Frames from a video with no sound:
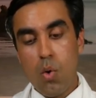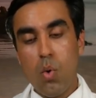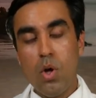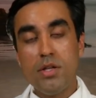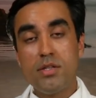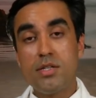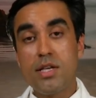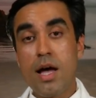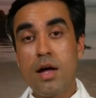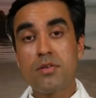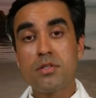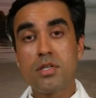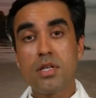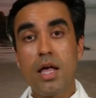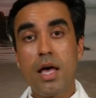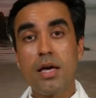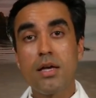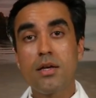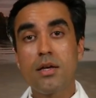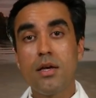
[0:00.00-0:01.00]
Well, it sounds
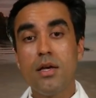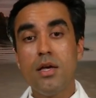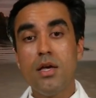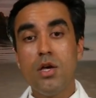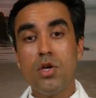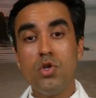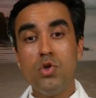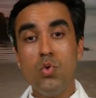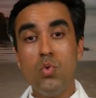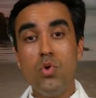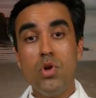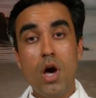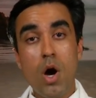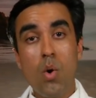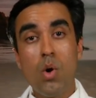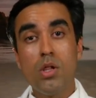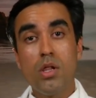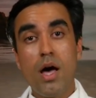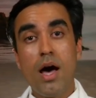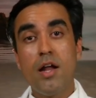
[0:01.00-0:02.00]
like you
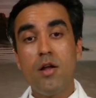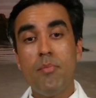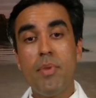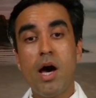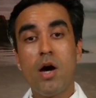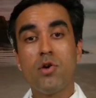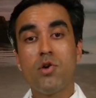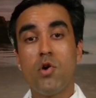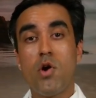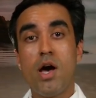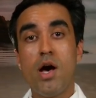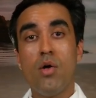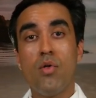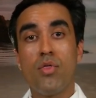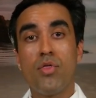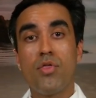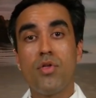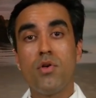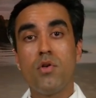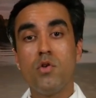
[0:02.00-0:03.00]
know a lot about your
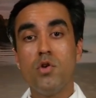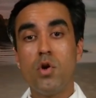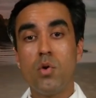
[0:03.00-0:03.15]
health.